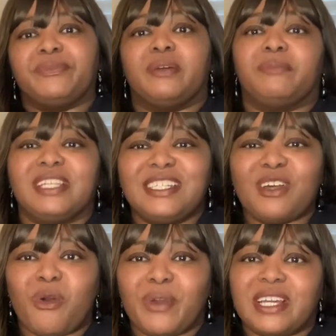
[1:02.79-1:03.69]
please
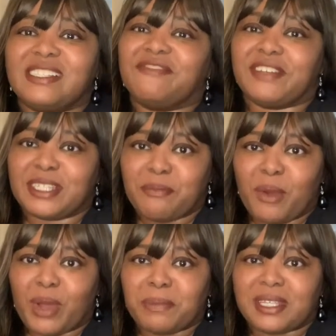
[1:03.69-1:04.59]
always visit my
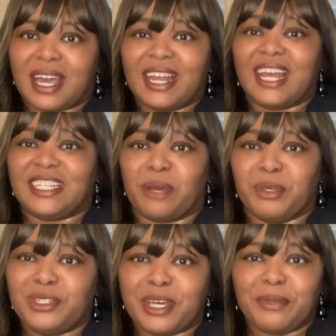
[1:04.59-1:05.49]
website at
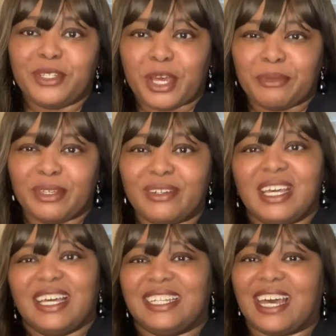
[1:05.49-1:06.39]

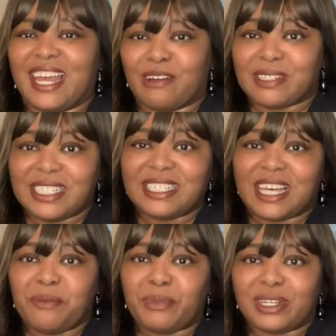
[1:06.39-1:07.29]

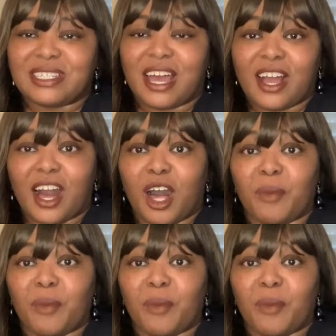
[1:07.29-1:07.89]
www.lcsunbooks.com,